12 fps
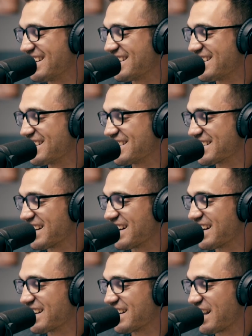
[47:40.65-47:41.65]
Oh
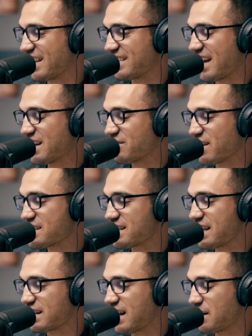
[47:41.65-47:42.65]
God, uh, that advice
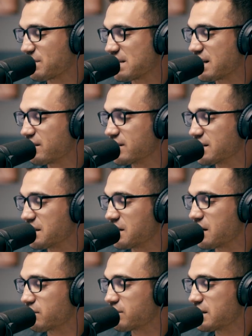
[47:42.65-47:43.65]
cannot be given
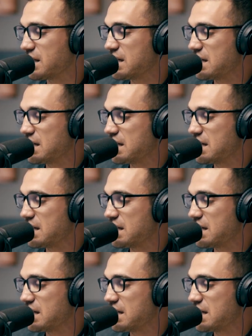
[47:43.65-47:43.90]
enough.